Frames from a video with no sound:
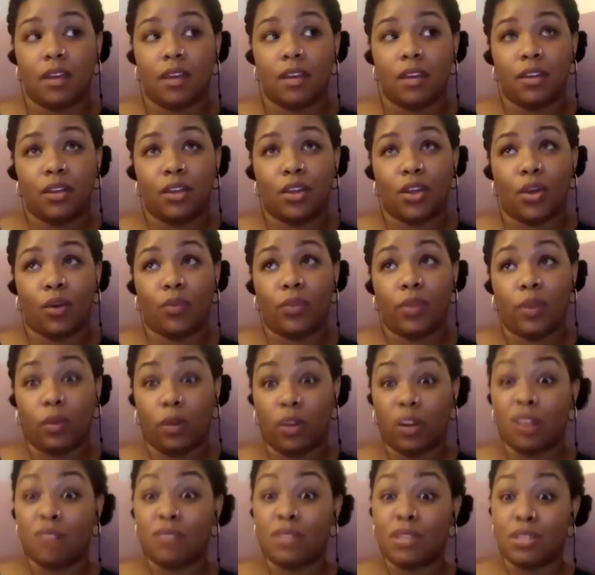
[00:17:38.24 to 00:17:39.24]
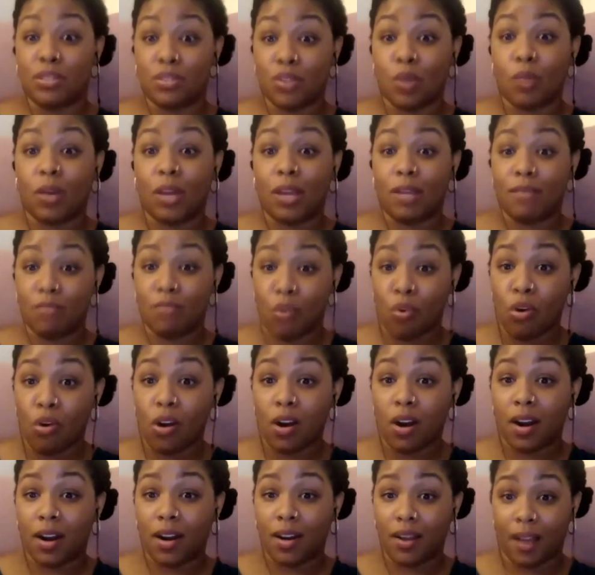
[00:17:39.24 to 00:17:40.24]
you know, there were going to be so many
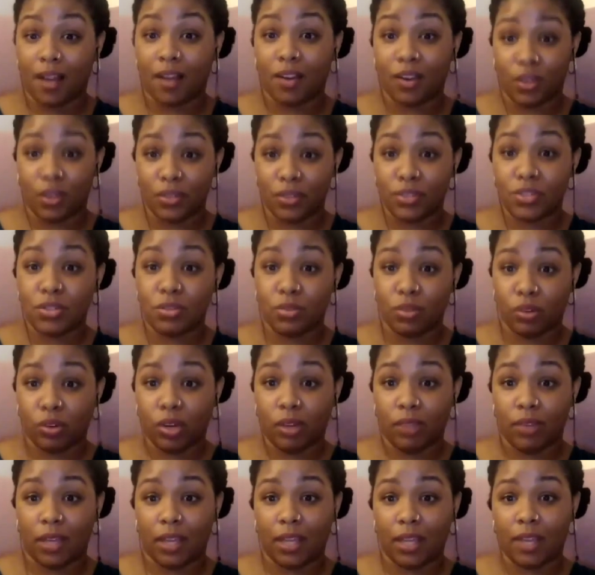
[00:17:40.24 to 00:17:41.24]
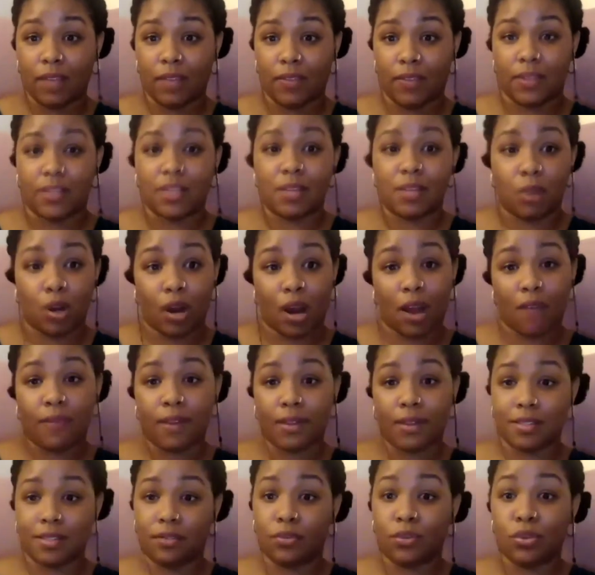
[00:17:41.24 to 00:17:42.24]
more young adults who were grieving given the
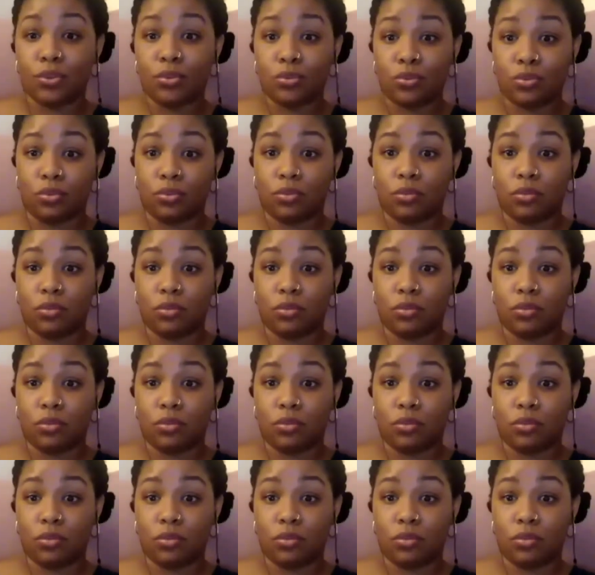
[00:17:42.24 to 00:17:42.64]
demographics of who